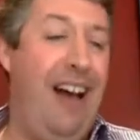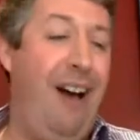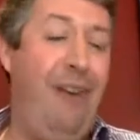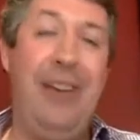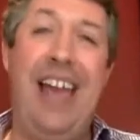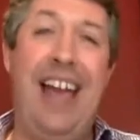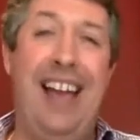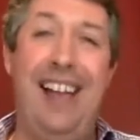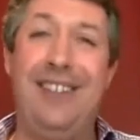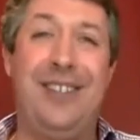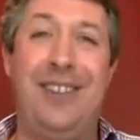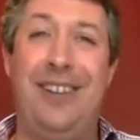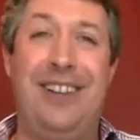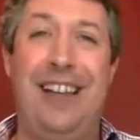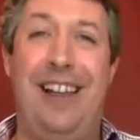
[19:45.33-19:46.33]
oh yeah,
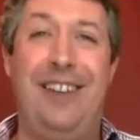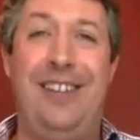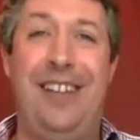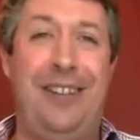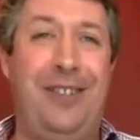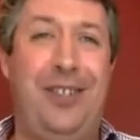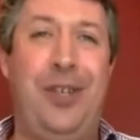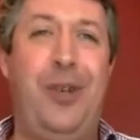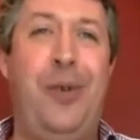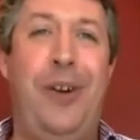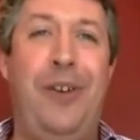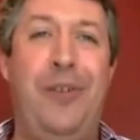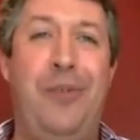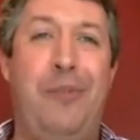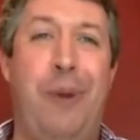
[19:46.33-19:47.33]
it's like does
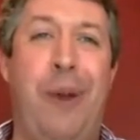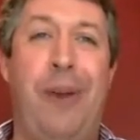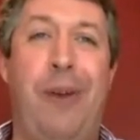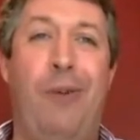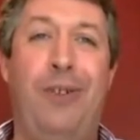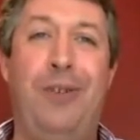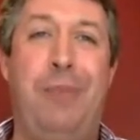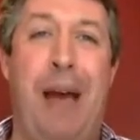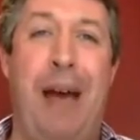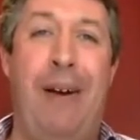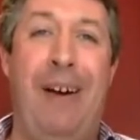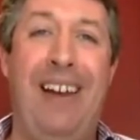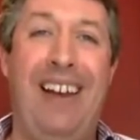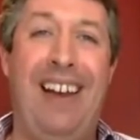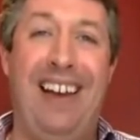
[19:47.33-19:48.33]
200 brake
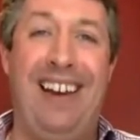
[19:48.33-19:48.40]
horsepower